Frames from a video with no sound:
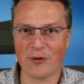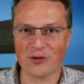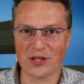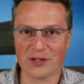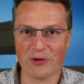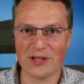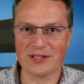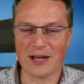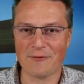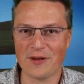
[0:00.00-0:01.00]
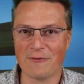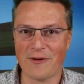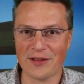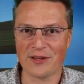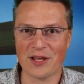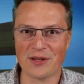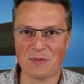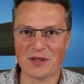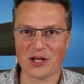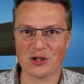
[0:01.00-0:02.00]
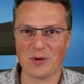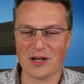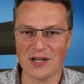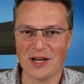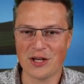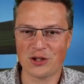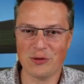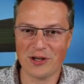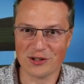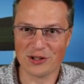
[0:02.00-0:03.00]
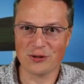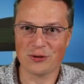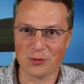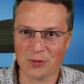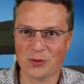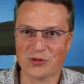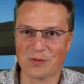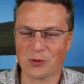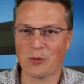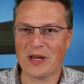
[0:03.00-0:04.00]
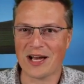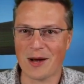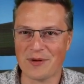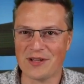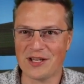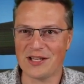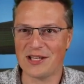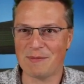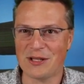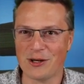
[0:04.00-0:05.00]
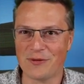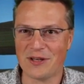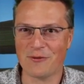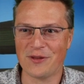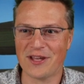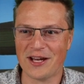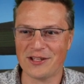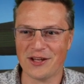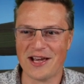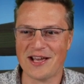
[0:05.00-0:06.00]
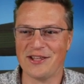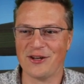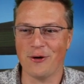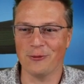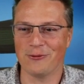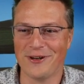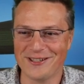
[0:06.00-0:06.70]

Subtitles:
pet project, right? Something fun that actually triggers you to wake up in the middle of the night and code,